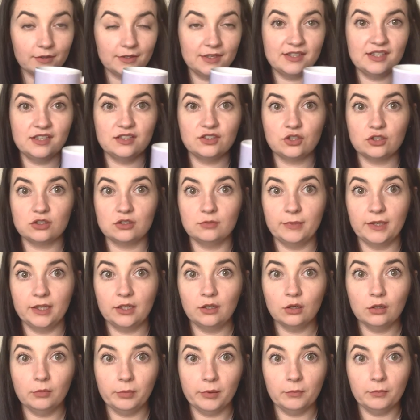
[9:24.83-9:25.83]
This is just a big
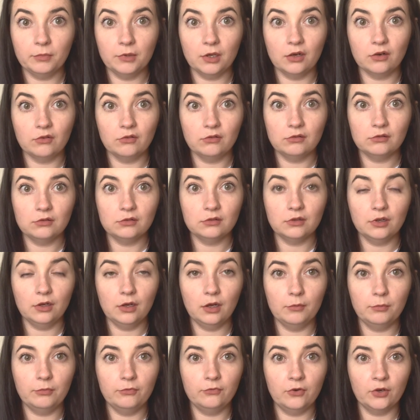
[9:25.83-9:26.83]
cup, I'm not
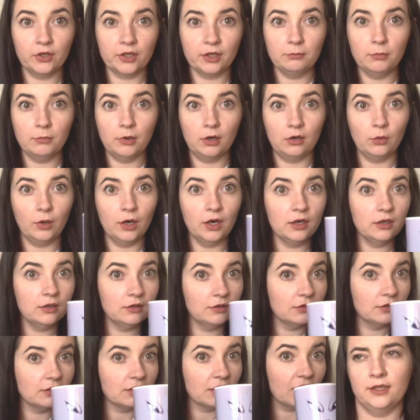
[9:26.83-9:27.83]
a borrower.
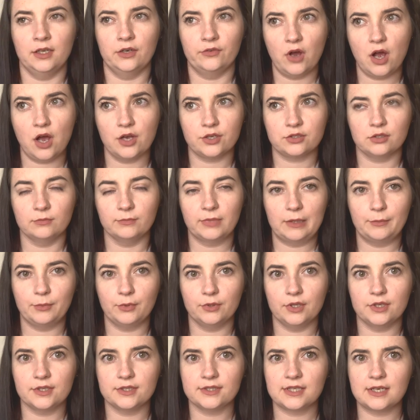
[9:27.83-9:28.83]
There are some
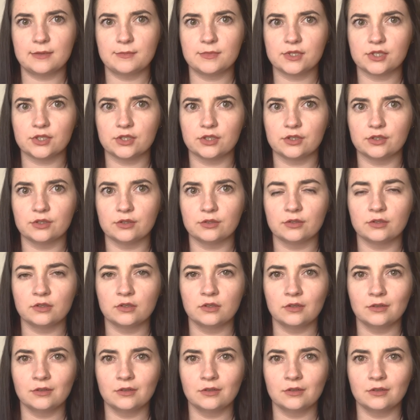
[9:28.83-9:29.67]
people that seem to